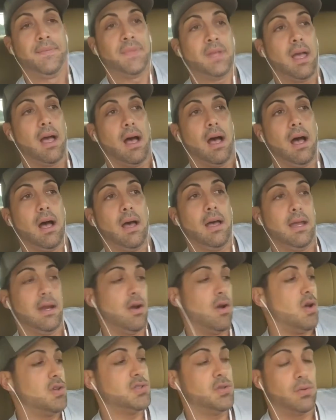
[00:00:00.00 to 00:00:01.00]
And it
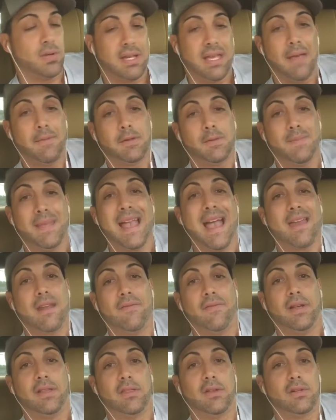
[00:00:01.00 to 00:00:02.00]
also keeps me out
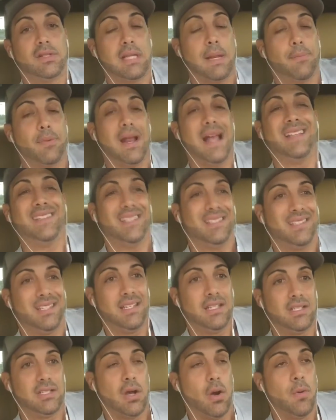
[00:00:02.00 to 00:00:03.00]
of it. They're separate
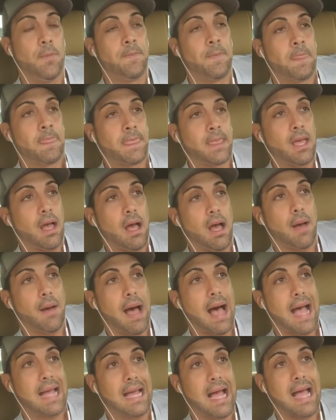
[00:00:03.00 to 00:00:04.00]
entities. So
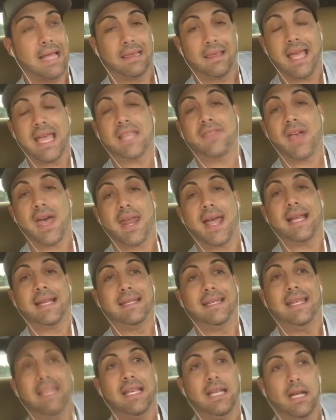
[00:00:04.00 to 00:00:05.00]
I like that
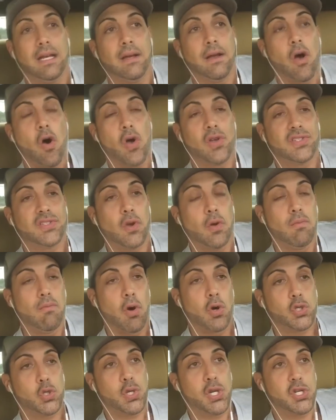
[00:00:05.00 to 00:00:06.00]
idea. Also,
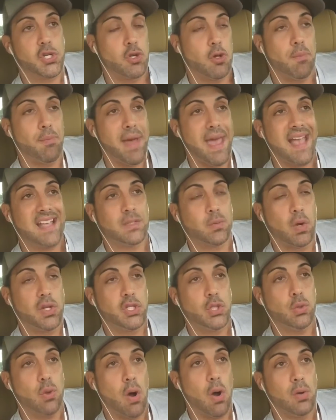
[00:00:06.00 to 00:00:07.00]
most traditional banks,
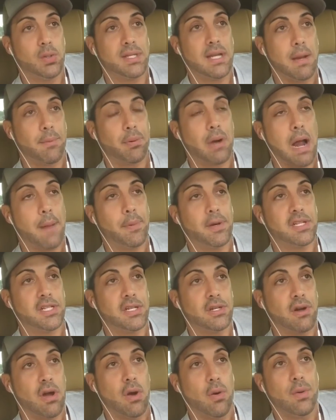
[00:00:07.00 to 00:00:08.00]
once you own 10 properties in
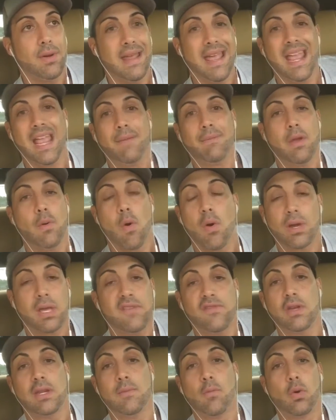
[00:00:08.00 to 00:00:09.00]
your own name, they won't give
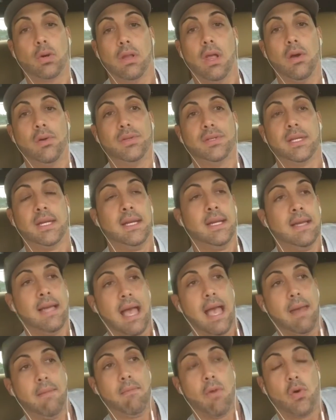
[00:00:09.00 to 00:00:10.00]
you any more loans.
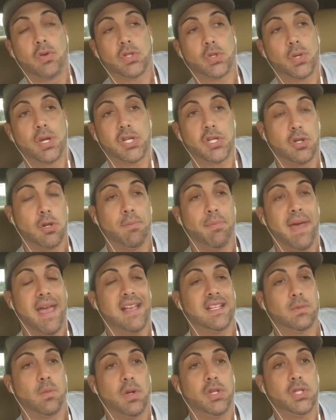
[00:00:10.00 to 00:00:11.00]
And most traditional
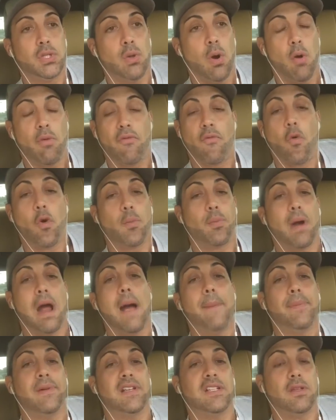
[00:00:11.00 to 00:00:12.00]
banks, once you own 4
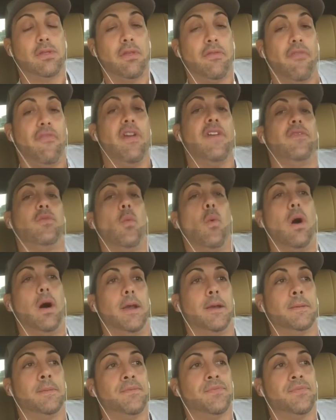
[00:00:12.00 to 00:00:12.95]
properties, on the fifth one,